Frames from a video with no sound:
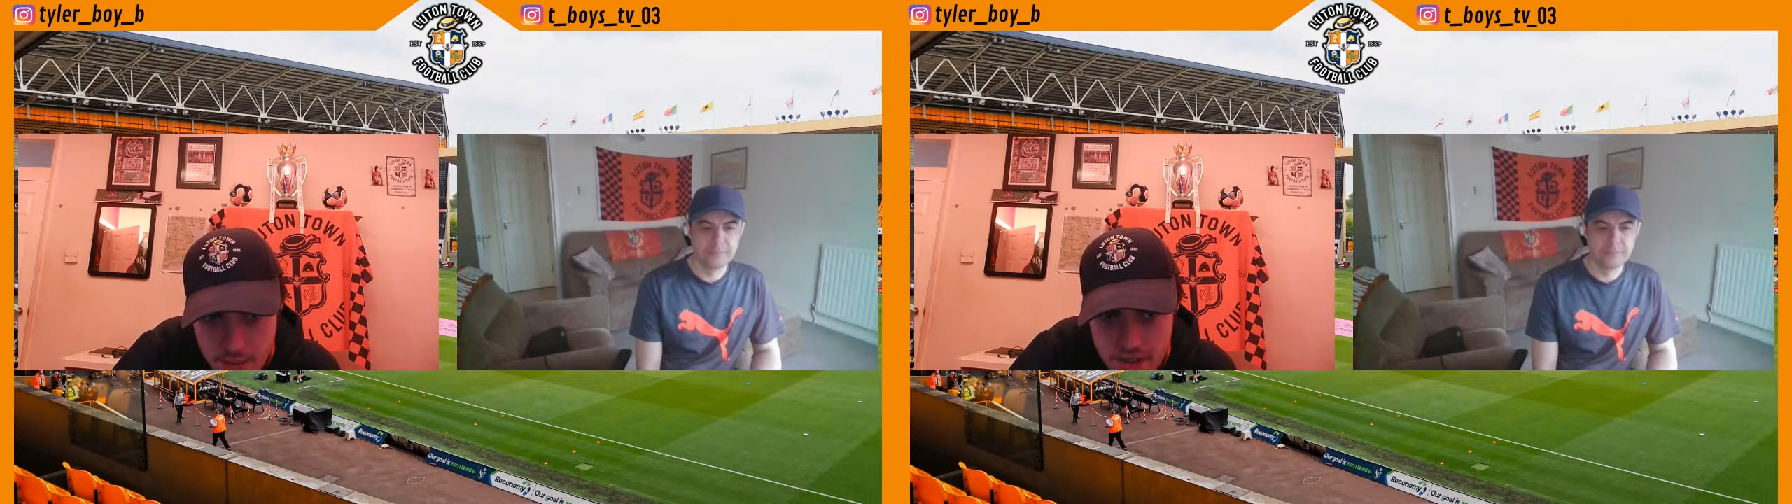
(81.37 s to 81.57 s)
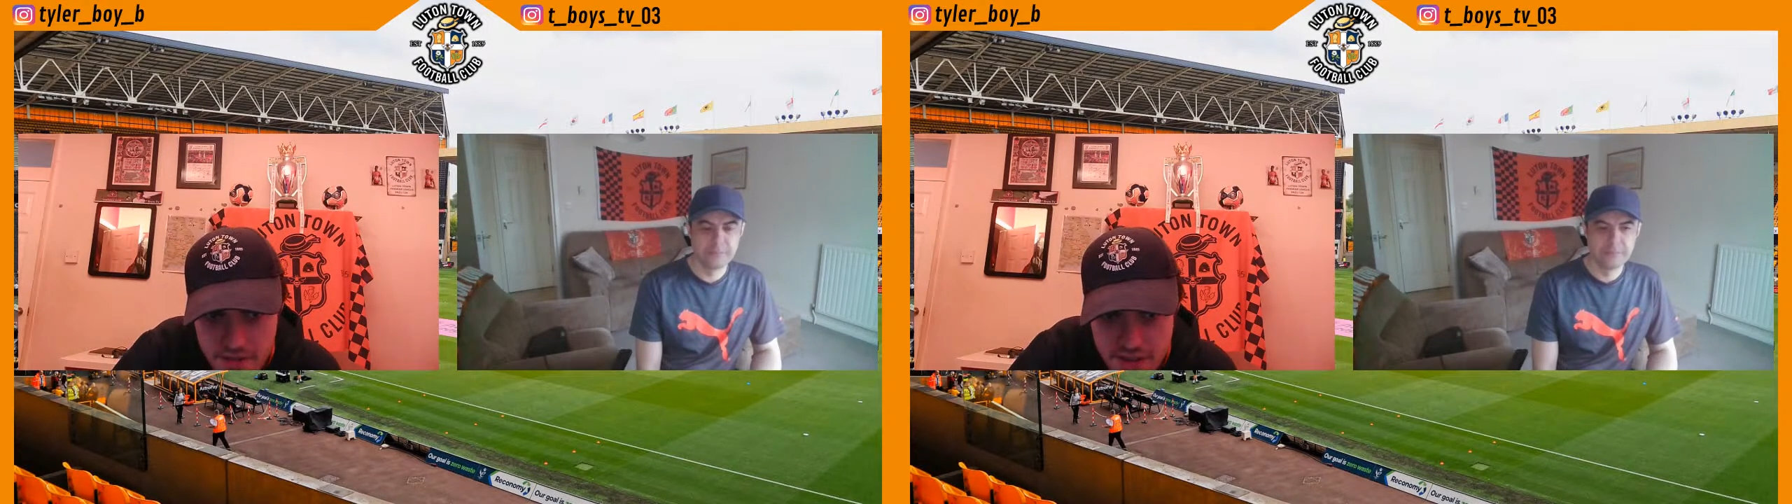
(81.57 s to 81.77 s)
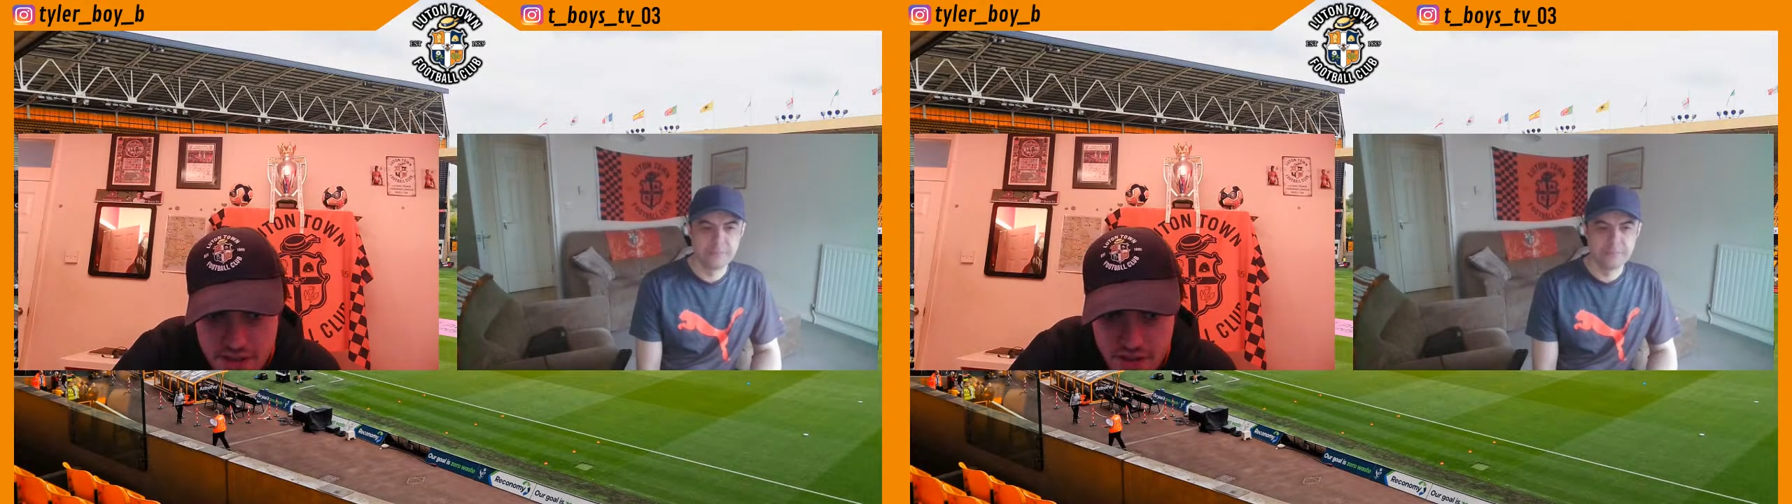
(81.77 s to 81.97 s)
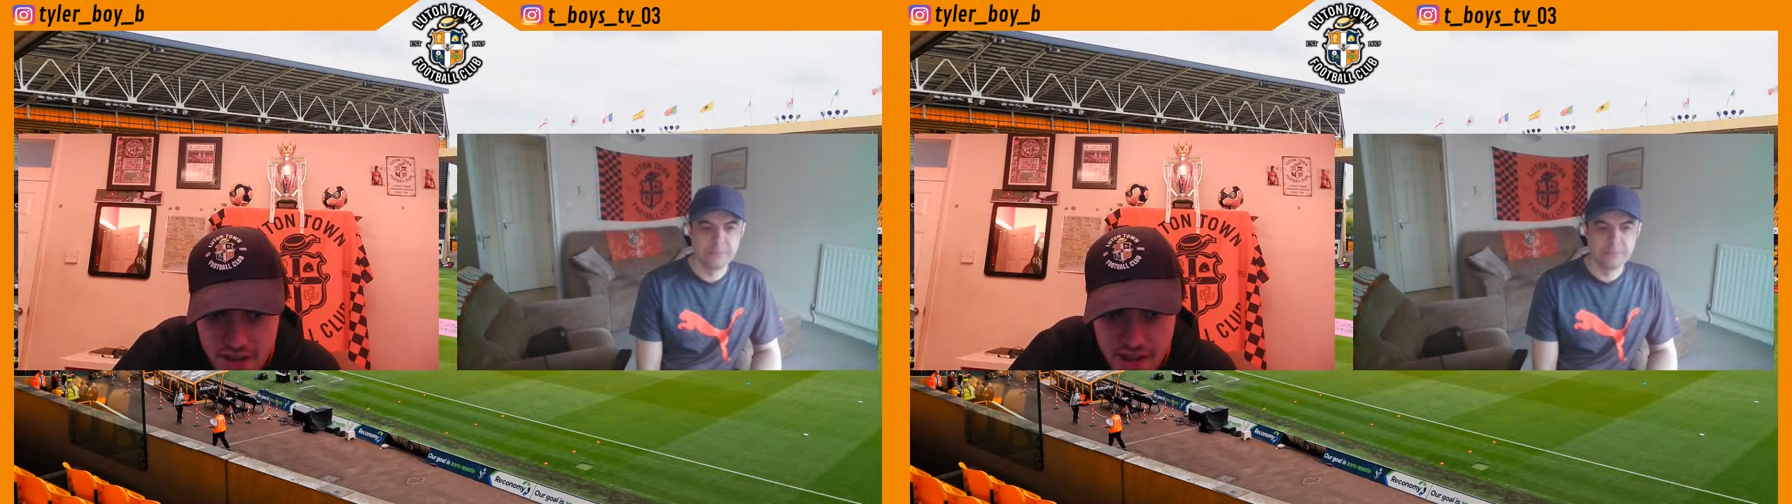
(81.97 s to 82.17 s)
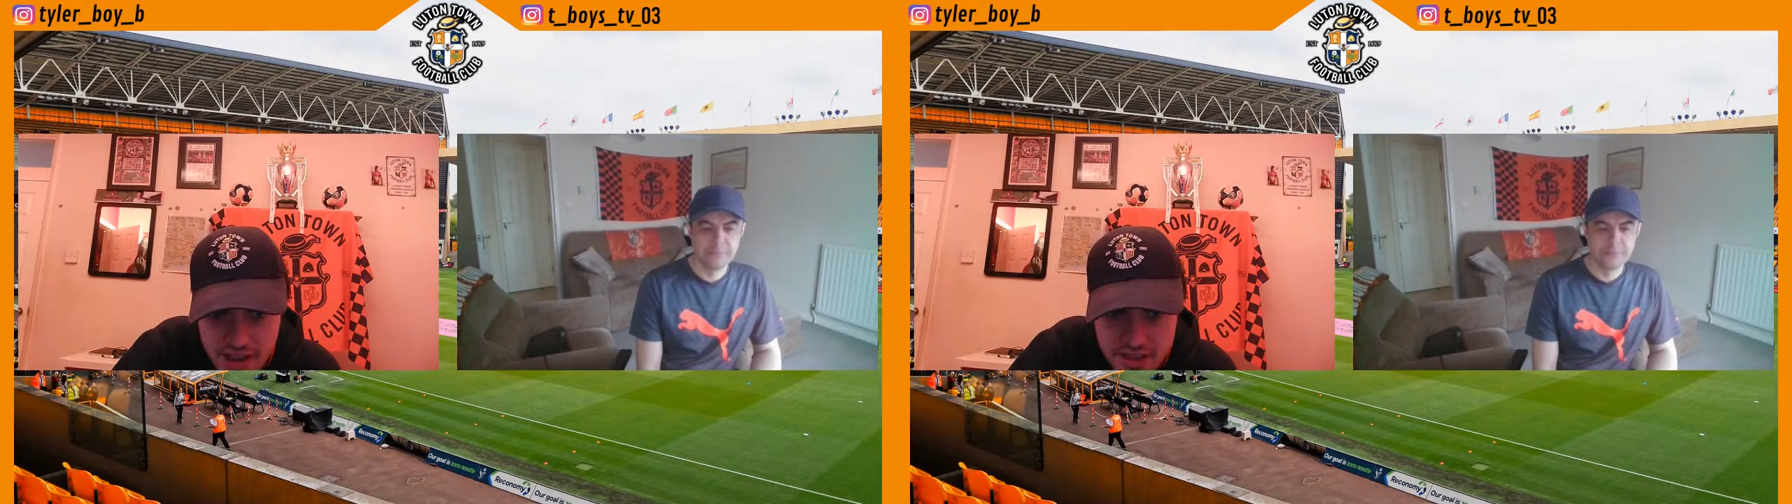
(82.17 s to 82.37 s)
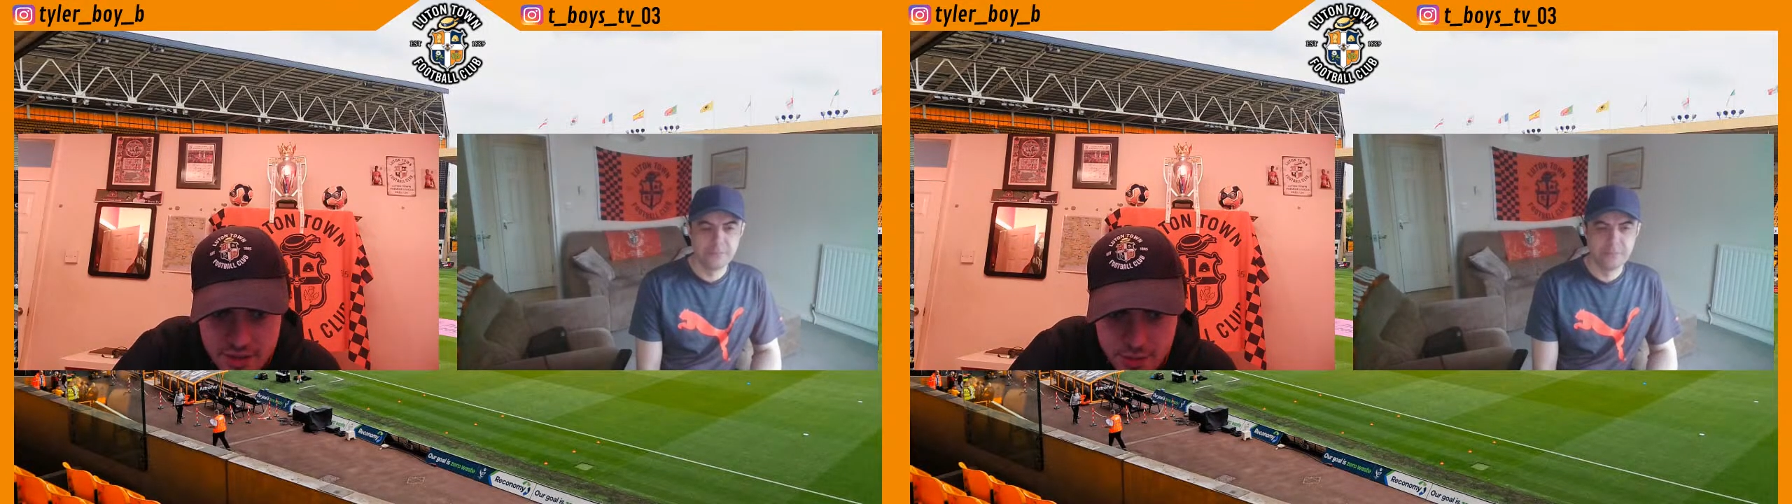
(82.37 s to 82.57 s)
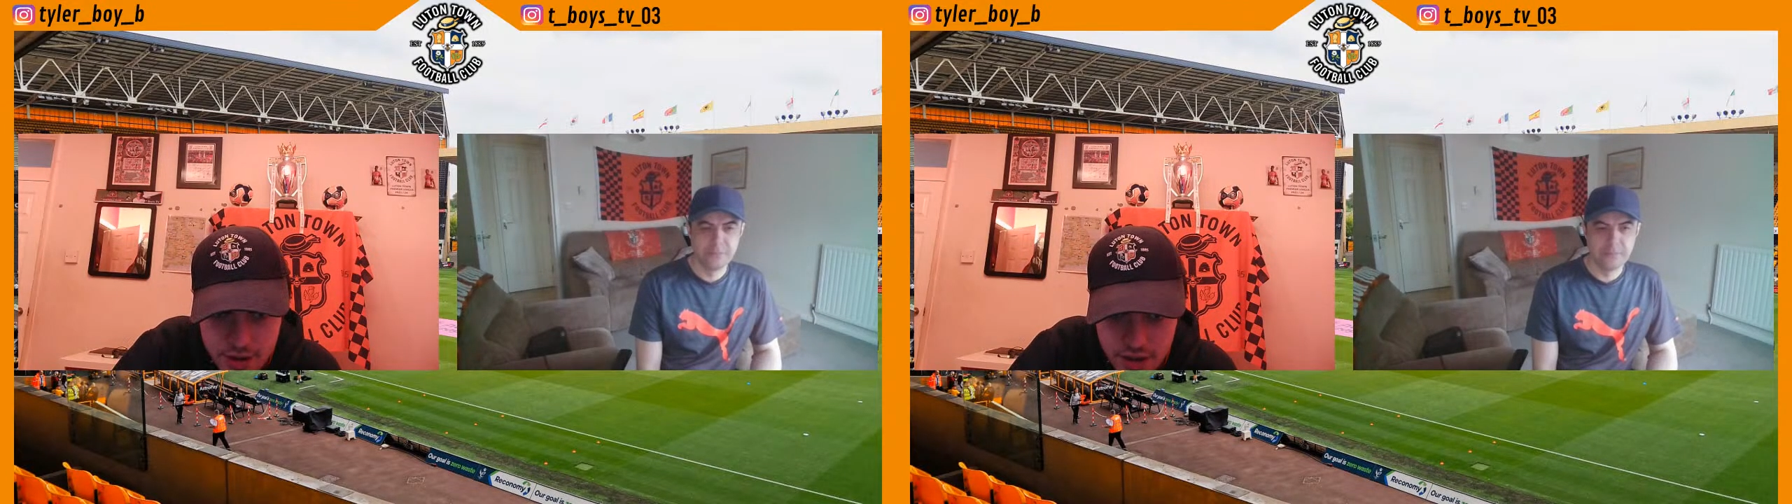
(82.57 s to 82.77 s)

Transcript: Bit of insight going into it,